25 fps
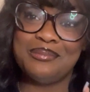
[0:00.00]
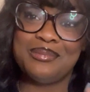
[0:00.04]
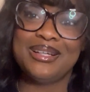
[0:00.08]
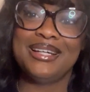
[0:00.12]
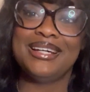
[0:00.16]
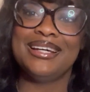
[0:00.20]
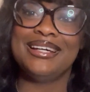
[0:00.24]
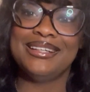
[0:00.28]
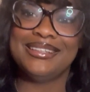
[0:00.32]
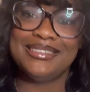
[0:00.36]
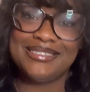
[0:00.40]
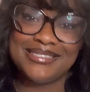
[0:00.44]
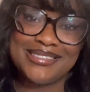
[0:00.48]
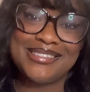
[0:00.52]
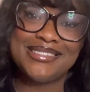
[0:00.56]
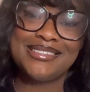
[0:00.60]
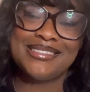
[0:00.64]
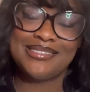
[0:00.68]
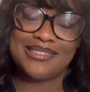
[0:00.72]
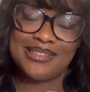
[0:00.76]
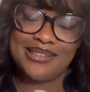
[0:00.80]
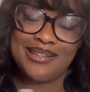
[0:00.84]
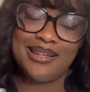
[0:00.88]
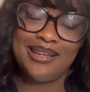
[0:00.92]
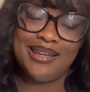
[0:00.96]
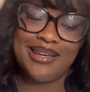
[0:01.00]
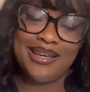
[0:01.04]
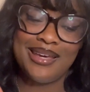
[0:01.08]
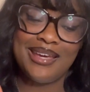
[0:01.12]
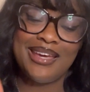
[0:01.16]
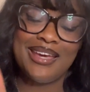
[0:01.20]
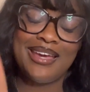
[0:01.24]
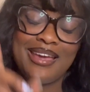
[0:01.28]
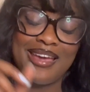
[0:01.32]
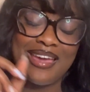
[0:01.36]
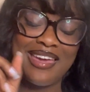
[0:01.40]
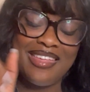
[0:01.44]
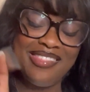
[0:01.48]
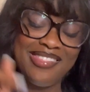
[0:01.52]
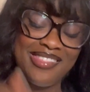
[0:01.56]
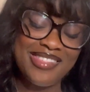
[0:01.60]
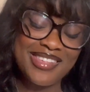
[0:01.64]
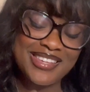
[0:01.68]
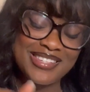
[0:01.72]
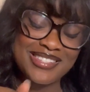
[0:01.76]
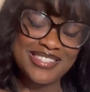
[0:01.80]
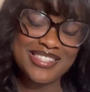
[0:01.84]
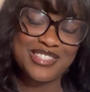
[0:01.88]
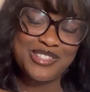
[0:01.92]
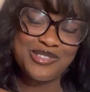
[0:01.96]
But in
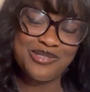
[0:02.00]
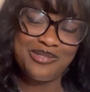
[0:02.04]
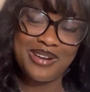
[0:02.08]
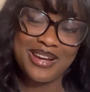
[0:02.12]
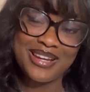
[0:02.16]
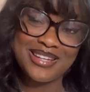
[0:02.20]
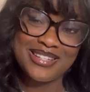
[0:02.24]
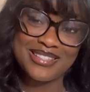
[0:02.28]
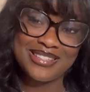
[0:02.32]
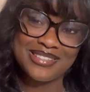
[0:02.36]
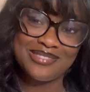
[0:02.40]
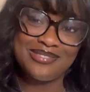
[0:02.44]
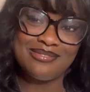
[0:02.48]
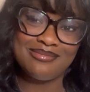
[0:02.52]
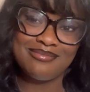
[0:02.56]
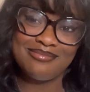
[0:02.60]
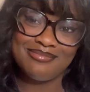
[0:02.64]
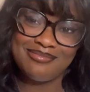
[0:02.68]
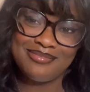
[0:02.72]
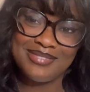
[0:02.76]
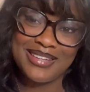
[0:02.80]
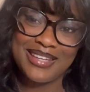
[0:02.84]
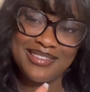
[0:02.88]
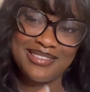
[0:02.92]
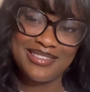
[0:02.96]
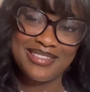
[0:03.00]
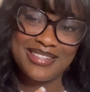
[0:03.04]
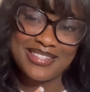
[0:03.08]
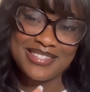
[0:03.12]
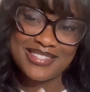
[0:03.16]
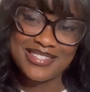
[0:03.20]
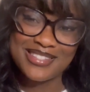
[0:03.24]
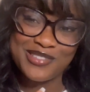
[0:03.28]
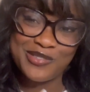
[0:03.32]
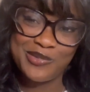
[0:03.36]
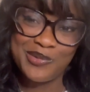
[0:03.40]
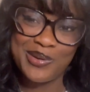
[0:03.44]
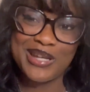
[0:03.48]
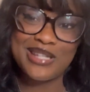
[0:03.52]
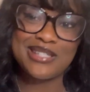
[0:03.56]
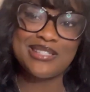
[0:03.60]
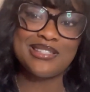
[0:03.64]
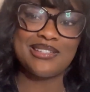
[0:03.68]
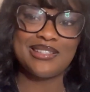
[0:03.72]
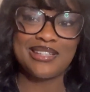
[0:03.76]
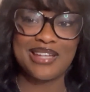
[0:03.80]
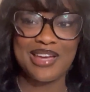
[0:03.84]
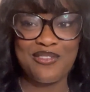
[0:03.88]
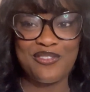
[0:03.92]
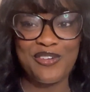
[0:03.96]
this situation,
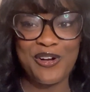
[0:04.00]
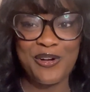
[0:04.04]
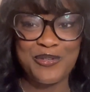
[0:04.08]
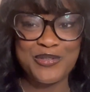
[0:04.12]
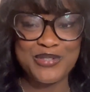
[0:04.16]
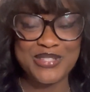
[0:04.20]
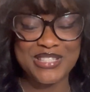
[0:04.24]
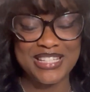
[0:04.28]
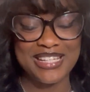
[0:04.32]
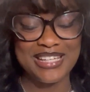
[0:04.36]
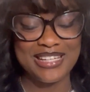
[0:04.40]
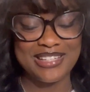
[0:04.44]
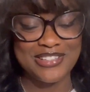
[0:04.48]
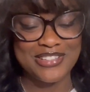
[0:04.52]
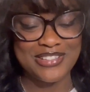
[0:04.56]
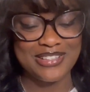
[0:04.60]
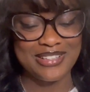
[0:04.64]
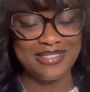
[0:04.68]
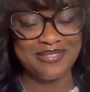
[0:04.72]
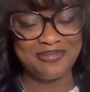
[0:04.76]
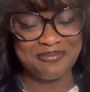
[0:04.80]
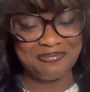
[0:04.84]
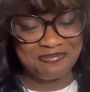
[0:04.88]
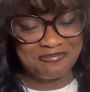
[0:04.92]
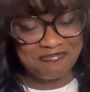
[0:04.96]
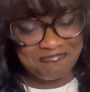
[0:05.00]
Kevin Owens did get cheated.